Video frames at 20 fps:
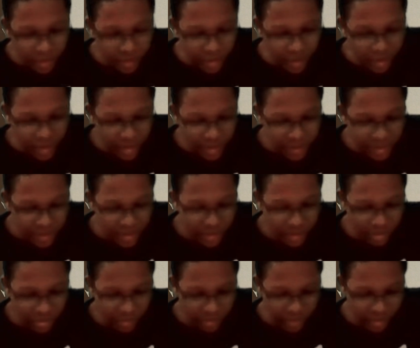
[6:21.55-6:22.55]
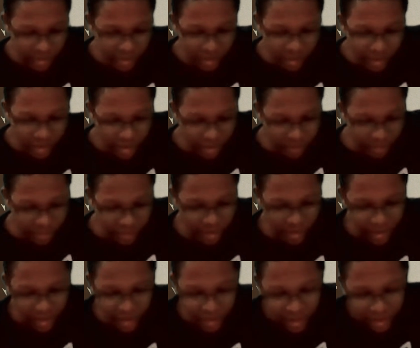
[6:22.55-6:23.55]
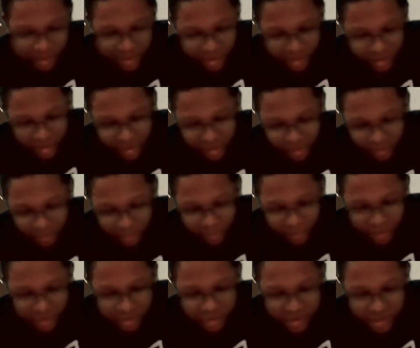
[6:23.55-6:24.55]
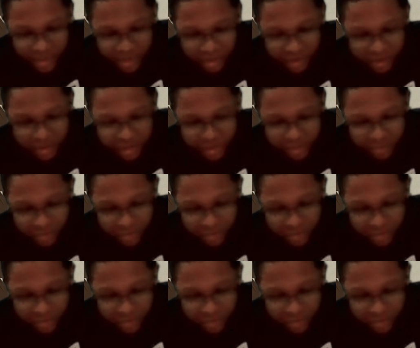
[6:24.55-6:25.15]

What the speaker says: Yes, sir, a clown. There ain't one thing in this